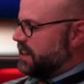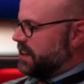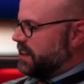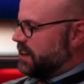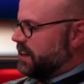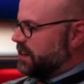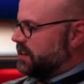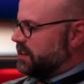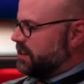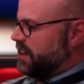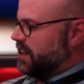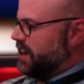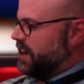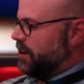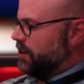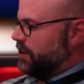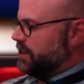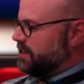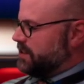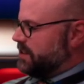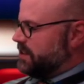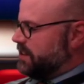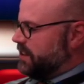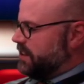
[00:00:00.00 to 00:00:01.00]
a cloud
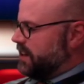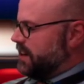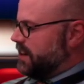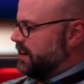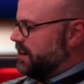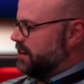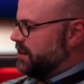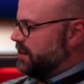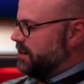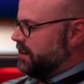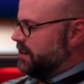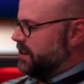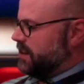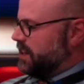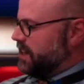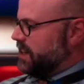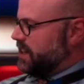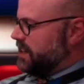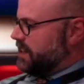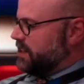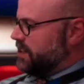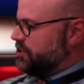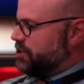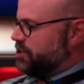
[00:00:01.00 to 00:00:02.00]
into the air.
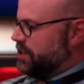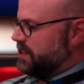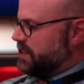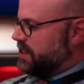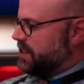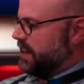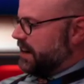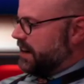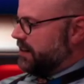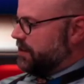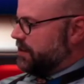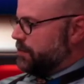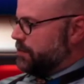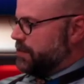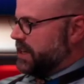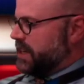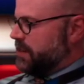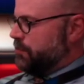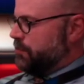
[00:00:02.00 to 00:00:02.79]
Then she set out a big